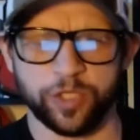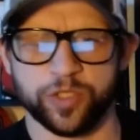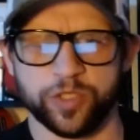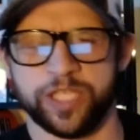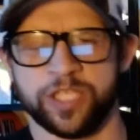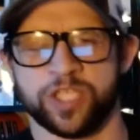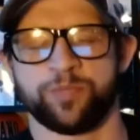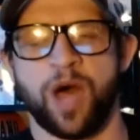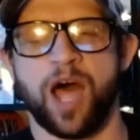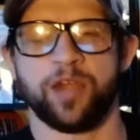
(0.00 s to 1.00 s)
teachers
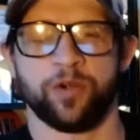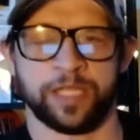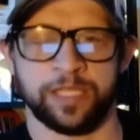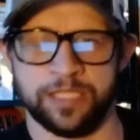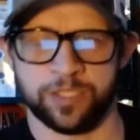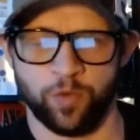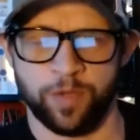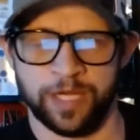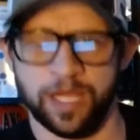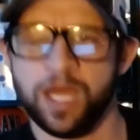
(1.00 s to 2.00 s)
inspiring these
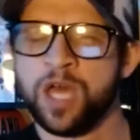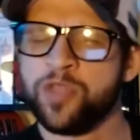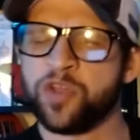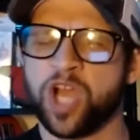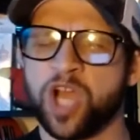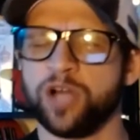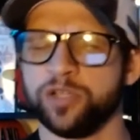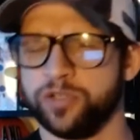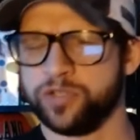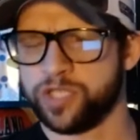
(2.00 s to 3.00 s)
women, the
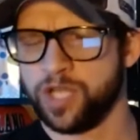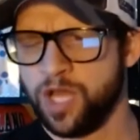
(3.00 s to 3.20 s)
colors